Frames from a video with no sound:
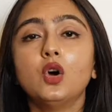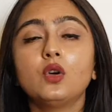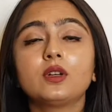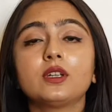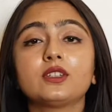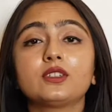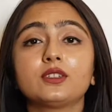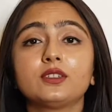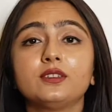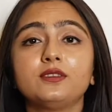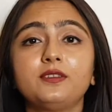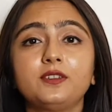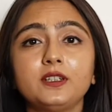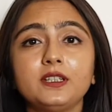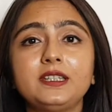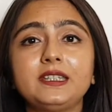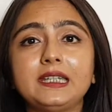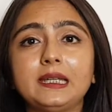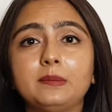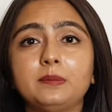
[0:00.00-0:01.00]
Okay, so the
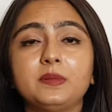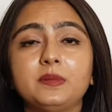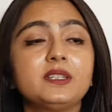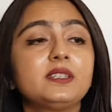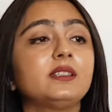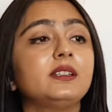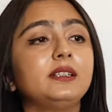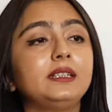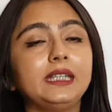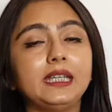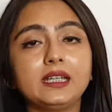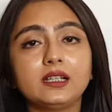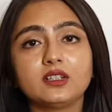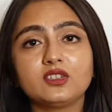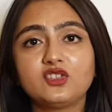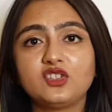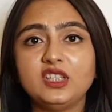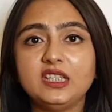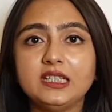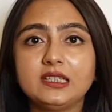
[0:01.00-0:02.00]
first step is take a
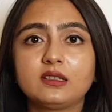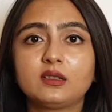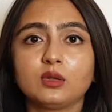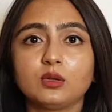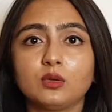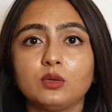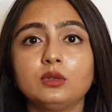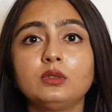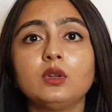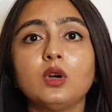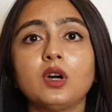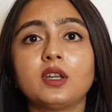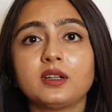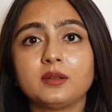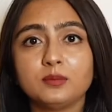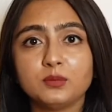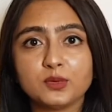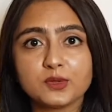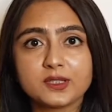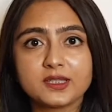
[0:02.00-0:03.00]
cheesecloth or a
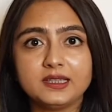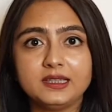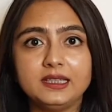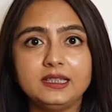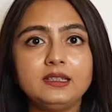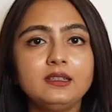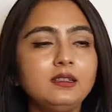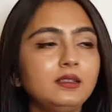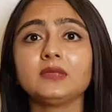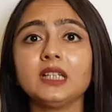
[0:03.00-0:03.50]
muslin